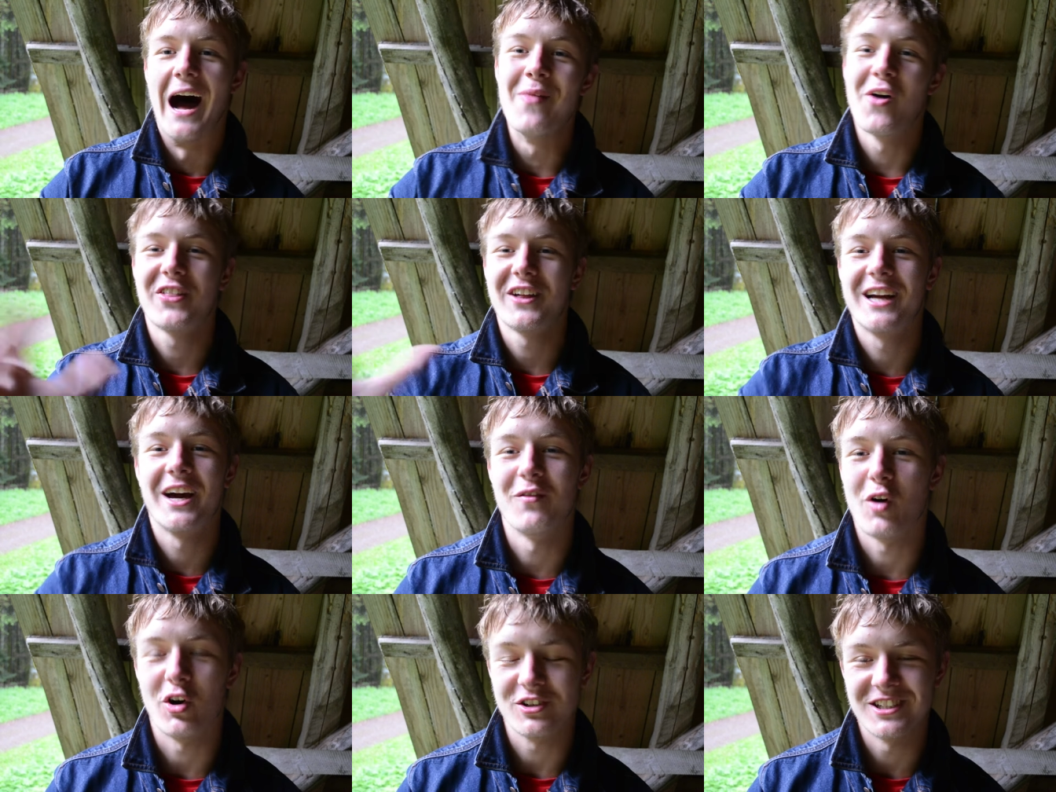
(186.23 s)
I'm not that kind of
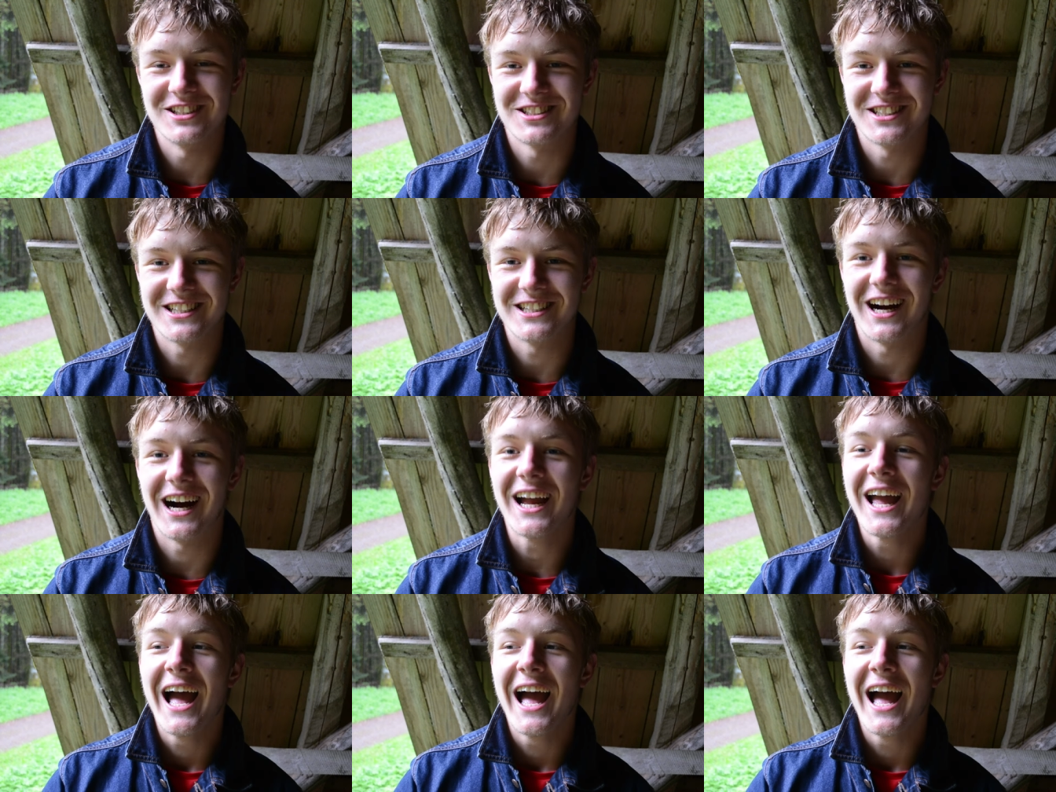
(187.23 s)
autistic guy.